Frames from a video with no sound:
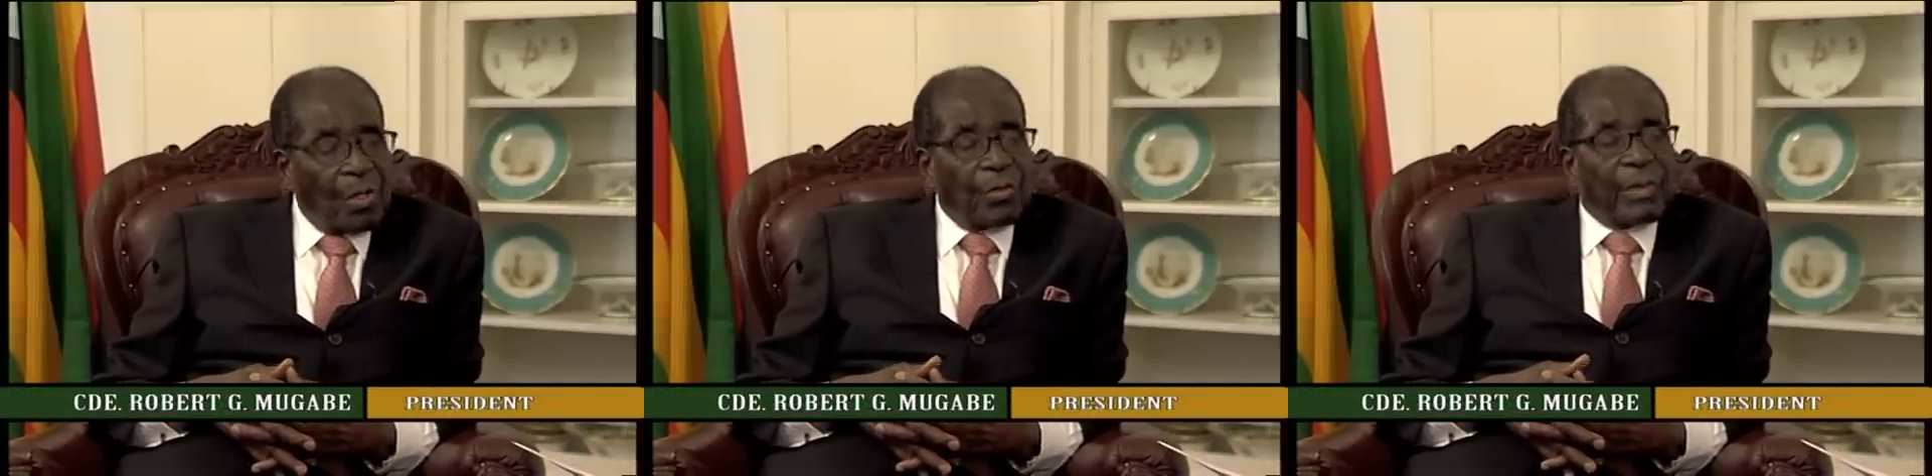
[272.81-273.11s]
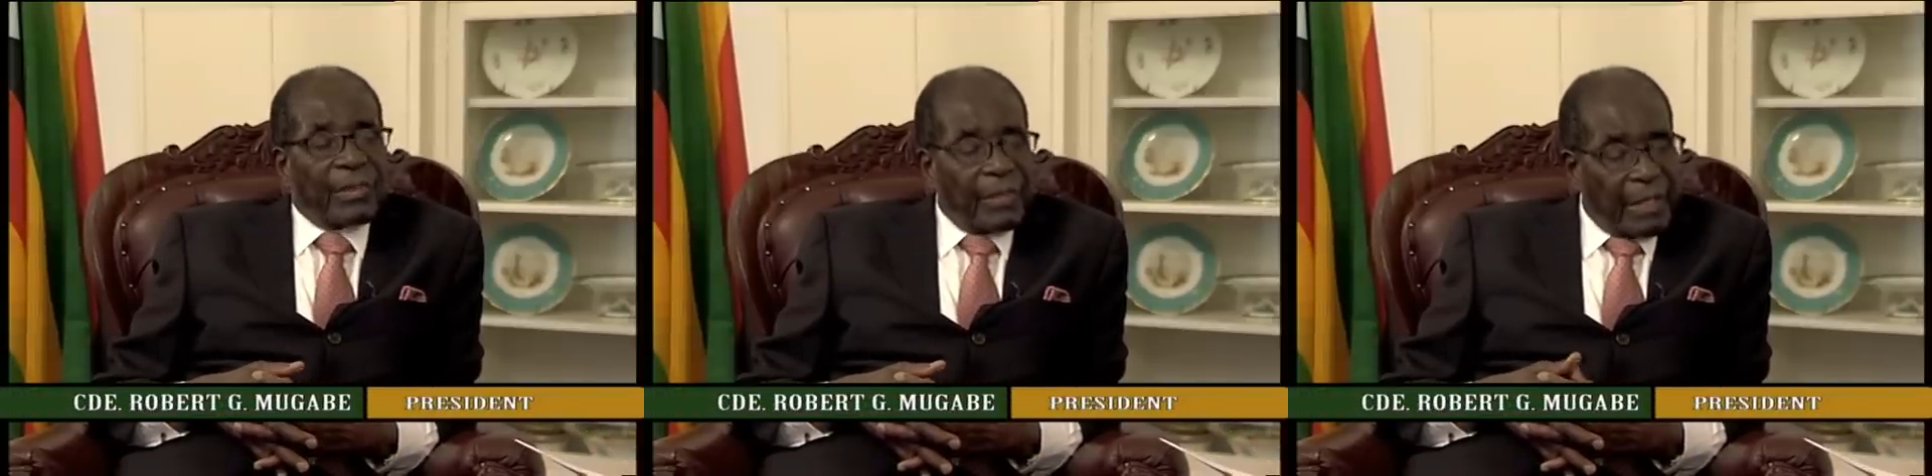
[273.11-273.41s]

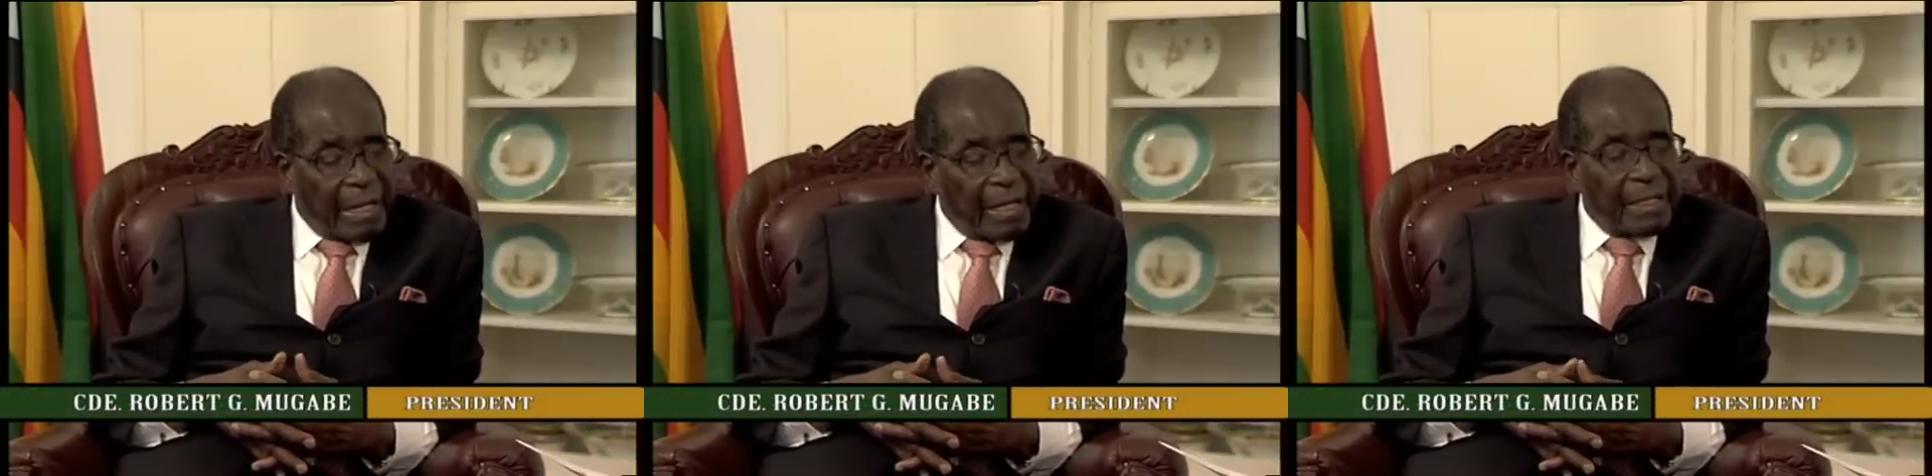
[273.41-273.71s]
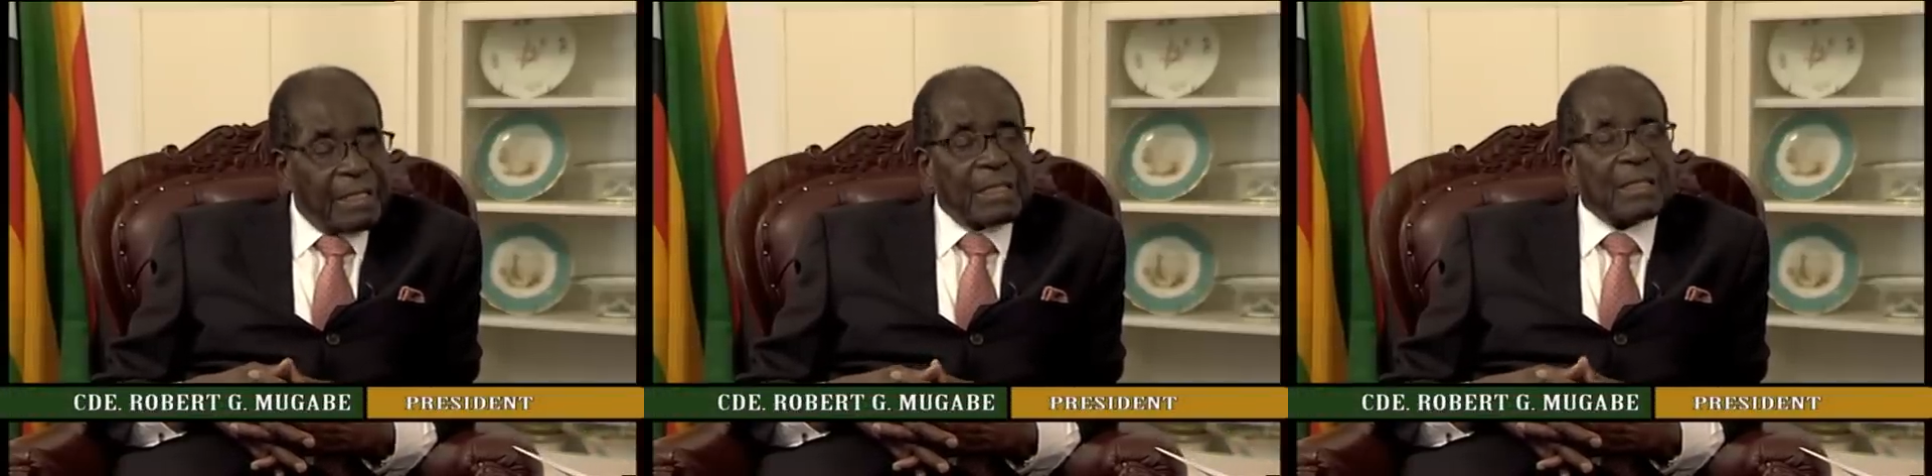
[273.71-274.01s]
we have
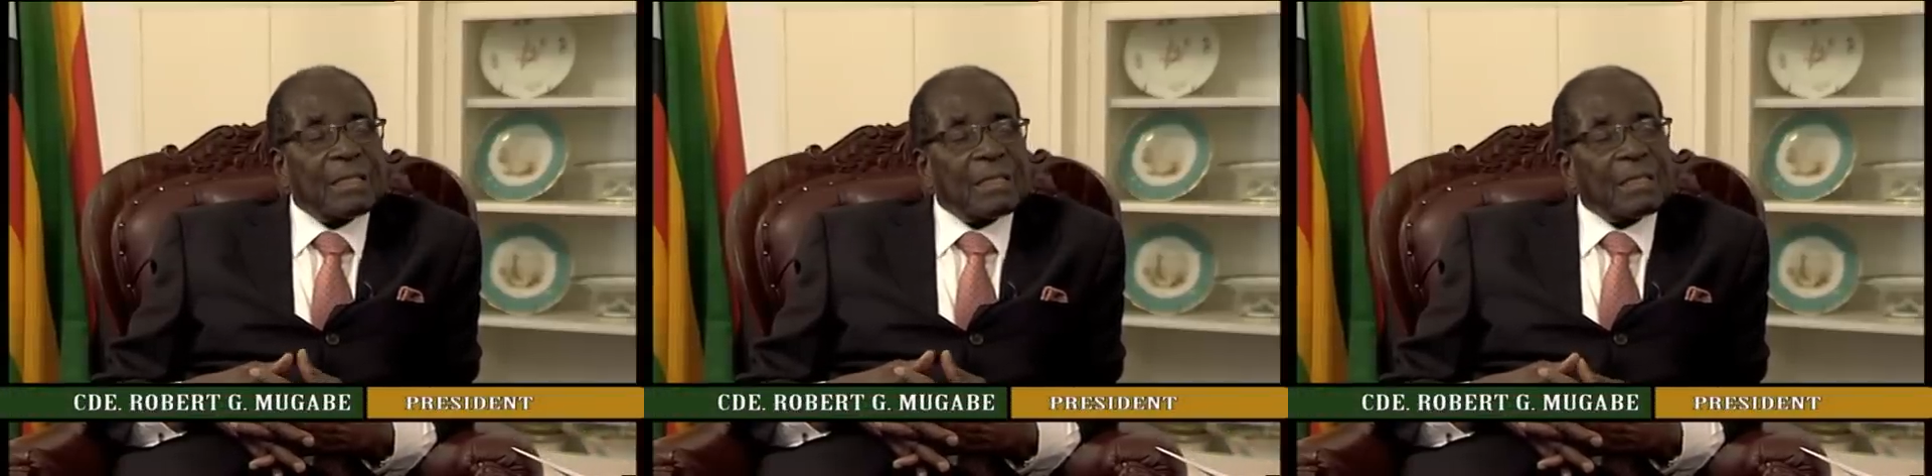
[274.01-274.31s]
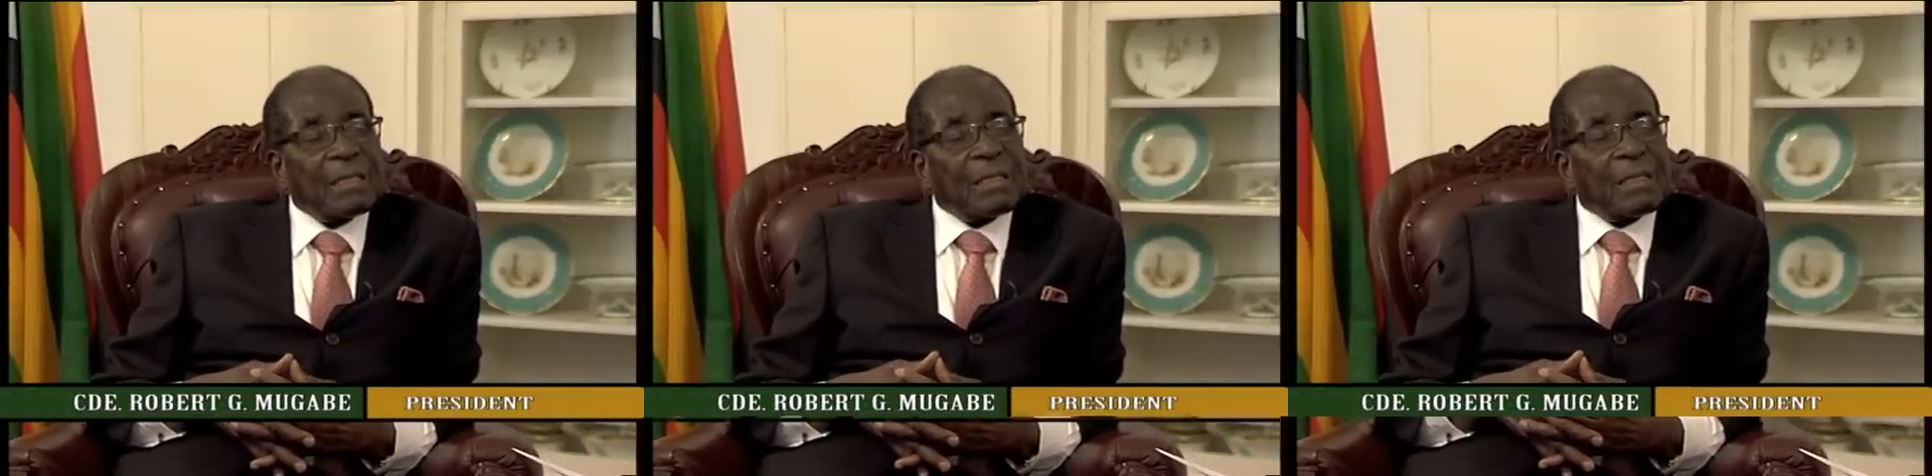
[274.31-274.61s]
led
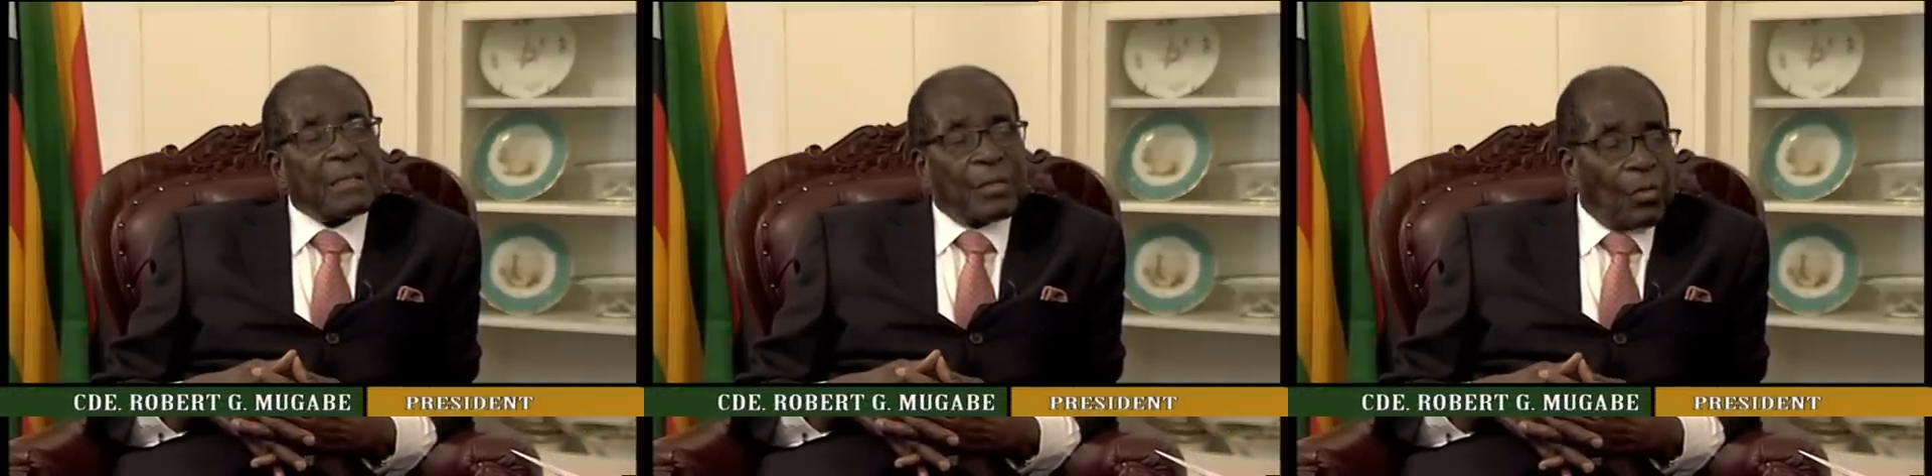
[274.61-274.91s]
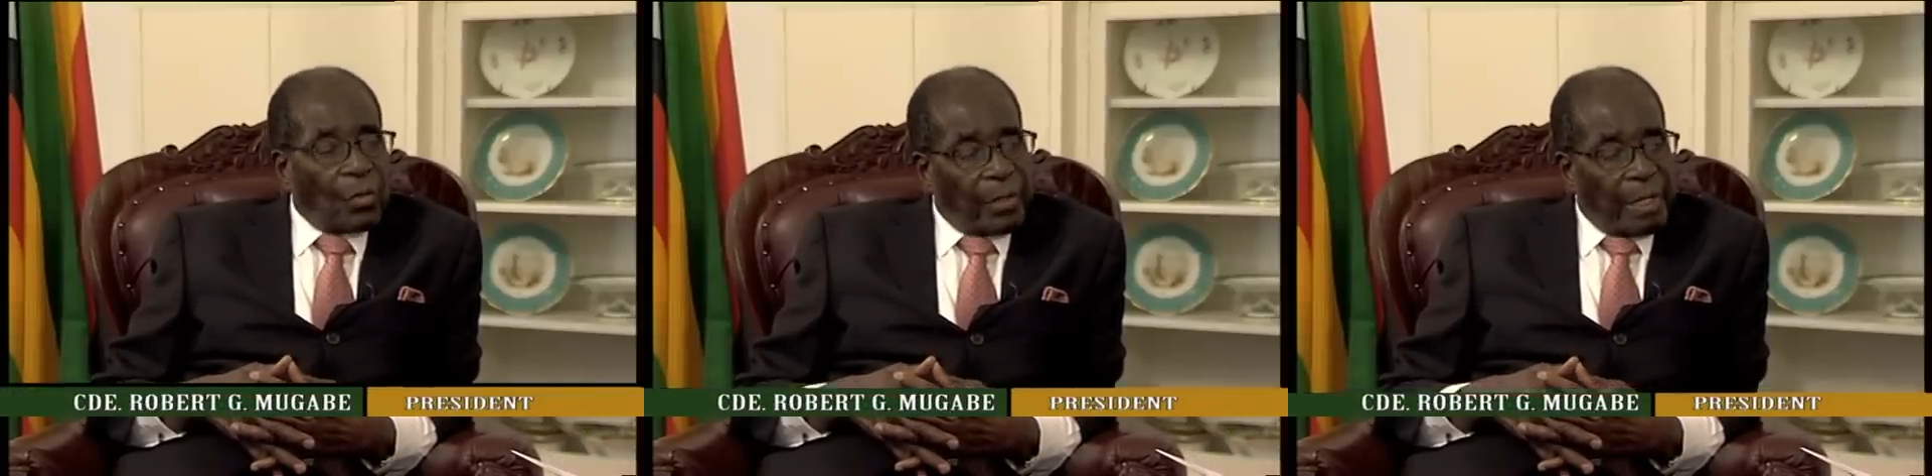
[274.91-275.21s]
the
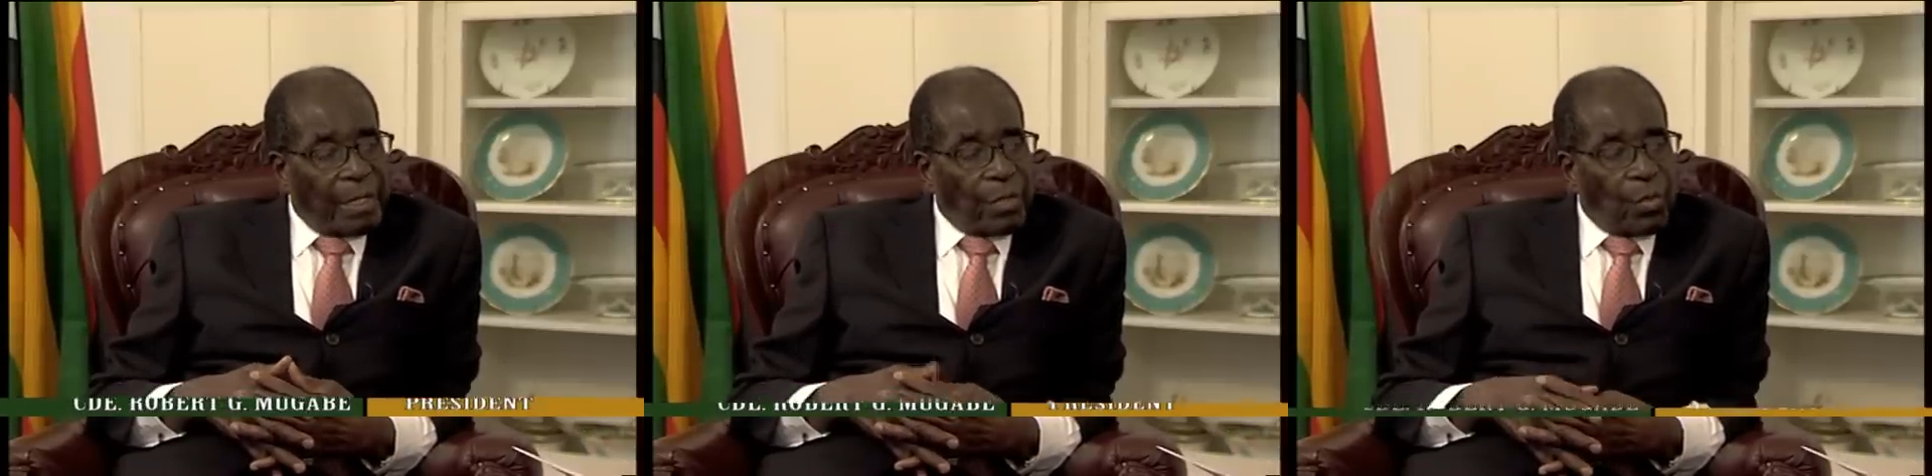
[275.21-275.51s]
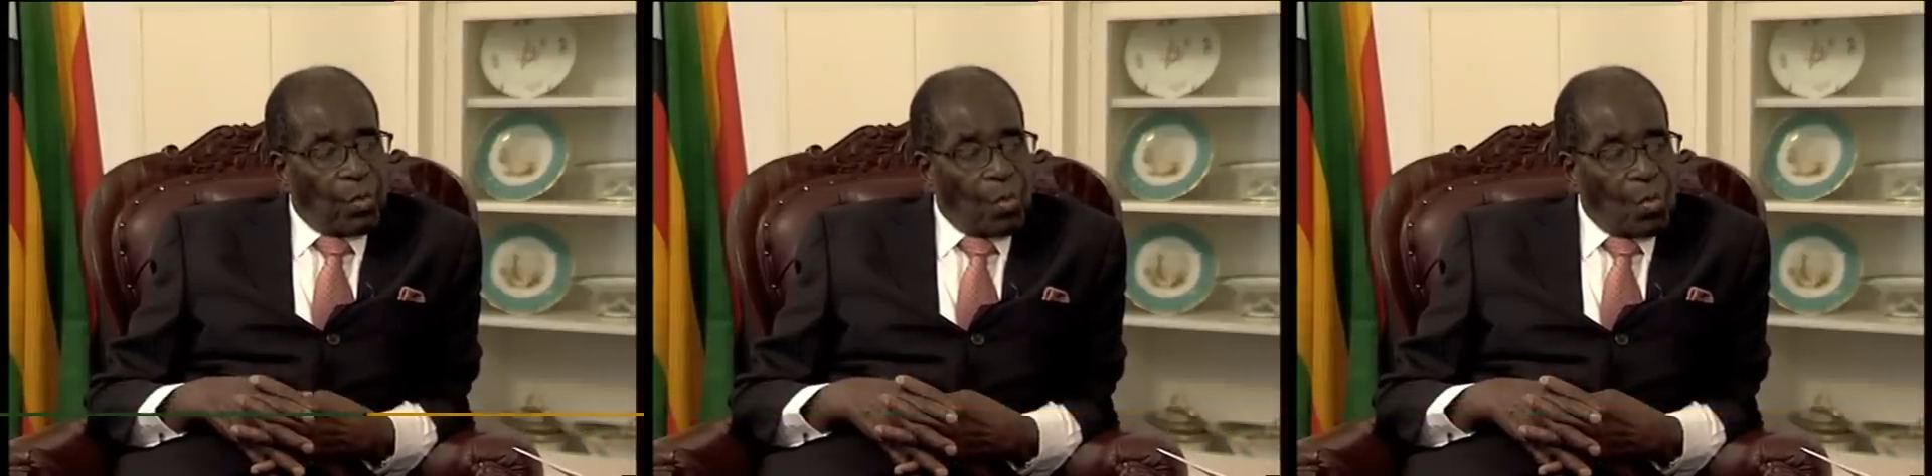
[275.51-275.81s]
OAU.